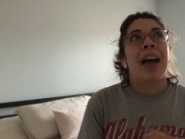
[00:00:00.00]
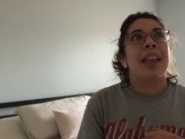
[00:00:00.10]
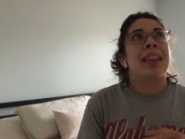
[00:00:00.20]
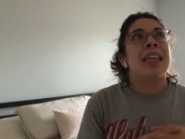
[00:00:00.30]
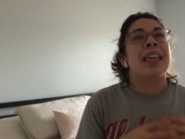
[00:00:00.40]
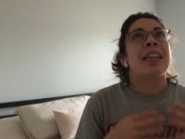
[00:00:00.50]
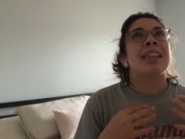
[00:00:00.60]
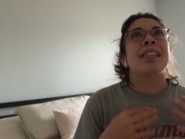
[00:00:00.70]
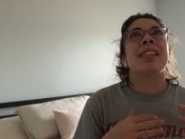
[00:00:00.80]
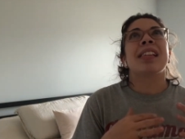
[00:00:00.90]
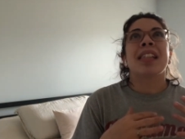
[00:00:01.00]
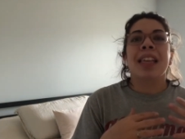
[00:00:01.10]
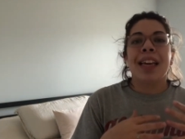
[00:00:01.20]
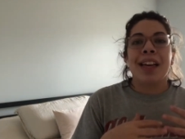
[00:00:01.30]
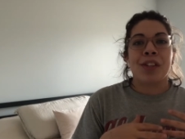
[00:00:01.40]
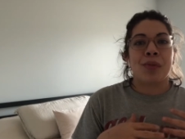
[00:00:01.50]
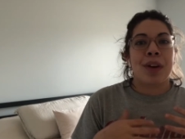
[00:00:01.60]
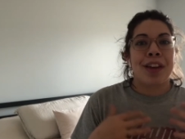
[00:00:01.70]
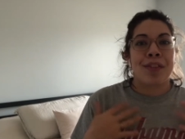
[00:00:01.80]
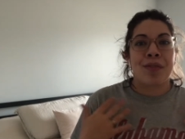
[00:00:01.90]
the ceiling is
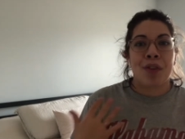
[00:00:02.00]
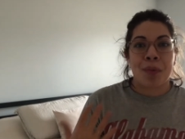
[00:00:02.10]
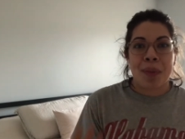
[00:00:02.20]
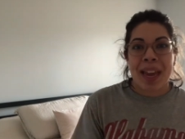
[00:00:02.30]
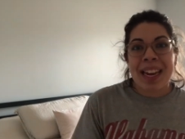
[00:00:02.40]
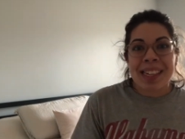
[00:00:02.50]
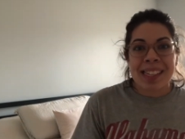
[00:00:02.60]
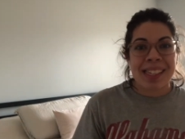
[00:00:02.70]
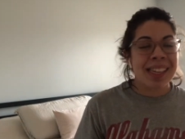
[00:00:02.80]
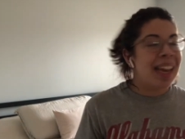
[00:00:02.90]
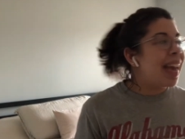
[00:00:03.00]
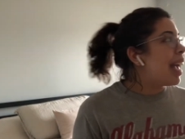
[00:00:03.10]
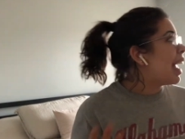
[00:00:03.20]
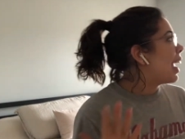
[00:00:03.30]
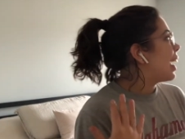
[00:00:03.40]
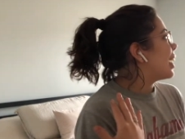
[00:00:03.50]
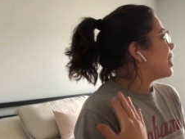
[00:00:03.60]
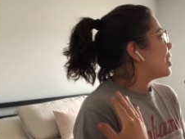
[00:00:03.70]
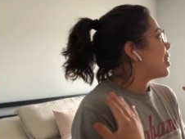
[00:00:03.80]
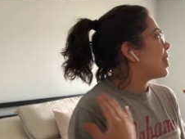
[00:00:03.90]
ready for paint
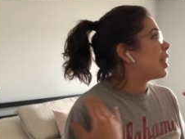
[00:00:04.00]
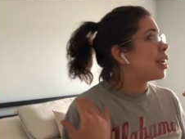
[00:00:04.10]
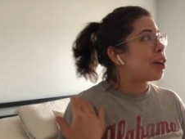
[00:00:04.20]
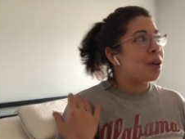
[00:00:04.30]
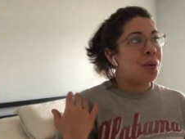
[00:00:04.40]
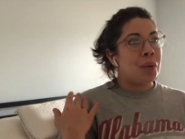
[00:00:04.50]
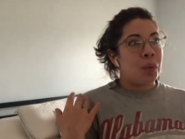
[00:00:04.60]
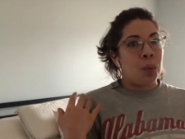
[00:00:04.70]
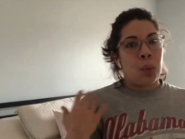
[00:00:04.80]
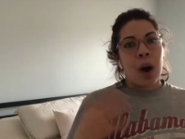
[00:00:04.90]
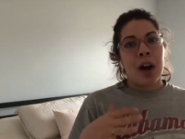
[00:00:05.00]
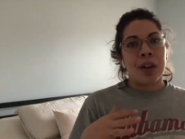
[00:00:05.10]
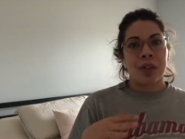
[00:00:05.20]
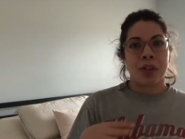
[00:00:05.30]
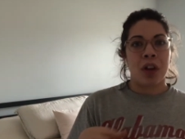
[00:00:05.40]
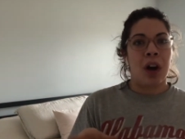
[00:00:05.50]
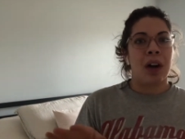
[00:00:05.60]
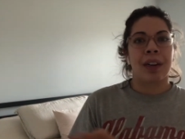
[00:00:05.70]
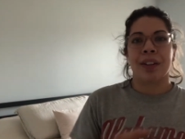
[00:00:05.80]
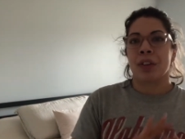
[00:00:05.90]
and the walls
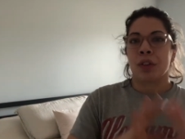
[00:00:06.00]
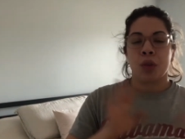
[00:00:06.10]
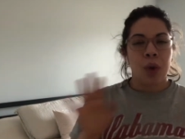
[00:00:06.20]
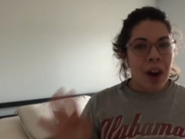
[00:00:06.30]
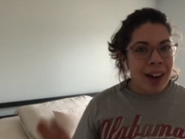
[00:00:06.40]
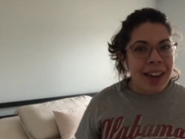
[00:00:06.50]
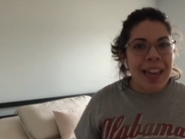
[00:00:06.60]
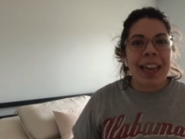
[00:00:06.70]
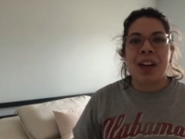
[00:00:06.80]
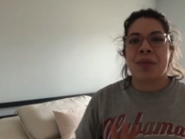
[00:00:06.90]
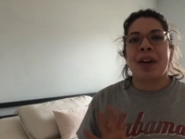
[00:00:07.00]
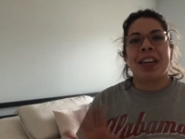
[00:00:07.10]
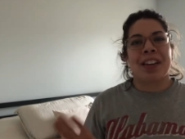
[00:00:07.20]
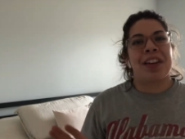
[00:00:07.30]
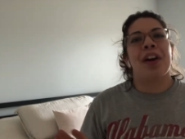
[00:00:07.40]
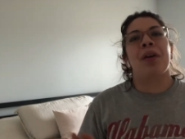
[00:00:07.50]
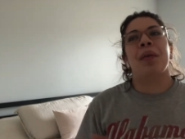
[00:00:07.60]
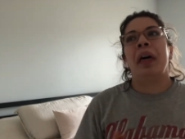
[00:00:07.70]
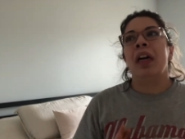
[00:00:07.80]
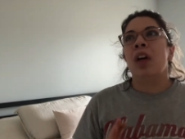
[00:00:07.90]
are drying and ready to
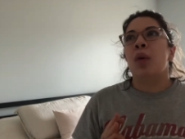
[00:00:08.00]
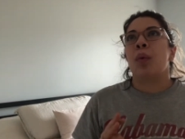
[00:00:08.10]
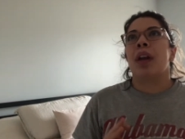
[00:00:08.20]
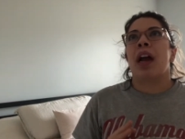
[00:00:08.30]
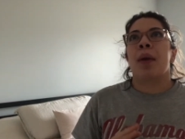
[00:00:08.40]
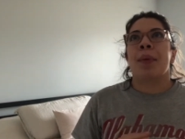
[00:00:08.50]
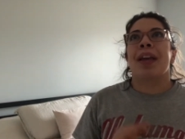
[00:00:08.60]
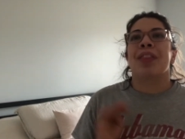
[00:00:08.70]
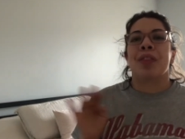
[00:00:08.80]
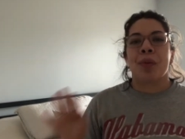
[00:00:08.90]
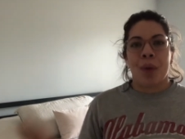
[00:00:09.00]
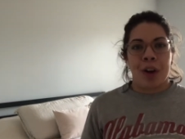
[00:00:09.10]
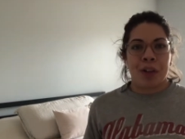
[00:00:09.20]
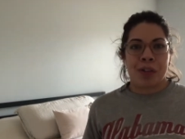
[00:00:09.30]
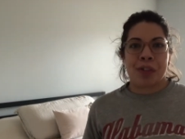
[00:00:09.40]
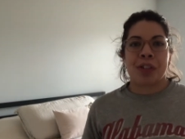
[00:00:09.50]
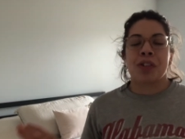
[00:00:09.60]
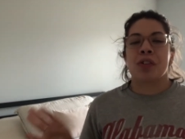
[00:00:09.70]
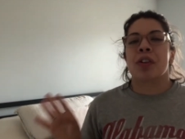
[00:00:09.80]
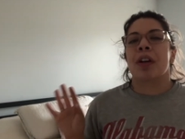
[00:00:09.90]
go when I paint the walls
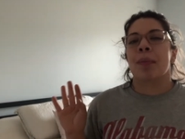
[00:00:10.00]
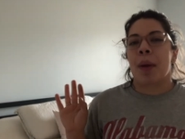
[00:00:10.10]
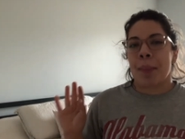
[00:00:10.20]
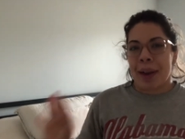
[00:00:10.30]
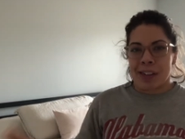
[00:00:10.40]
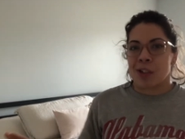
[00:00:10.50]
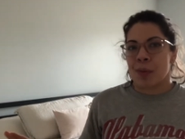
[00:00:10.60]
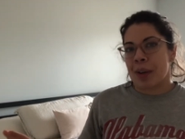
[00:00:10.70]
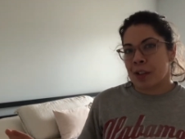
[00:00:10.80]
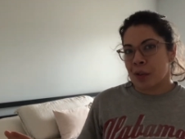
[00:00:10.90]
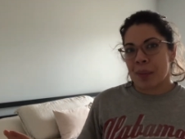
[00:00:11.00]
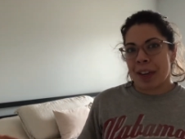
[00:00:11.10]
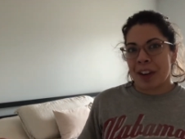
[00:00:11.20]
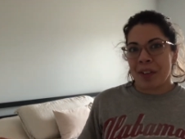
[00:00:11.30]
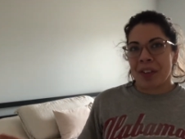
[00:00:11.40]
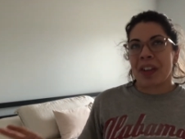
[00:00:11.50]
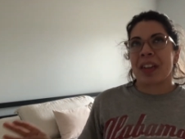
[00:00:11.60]
during my master bedroom makeover.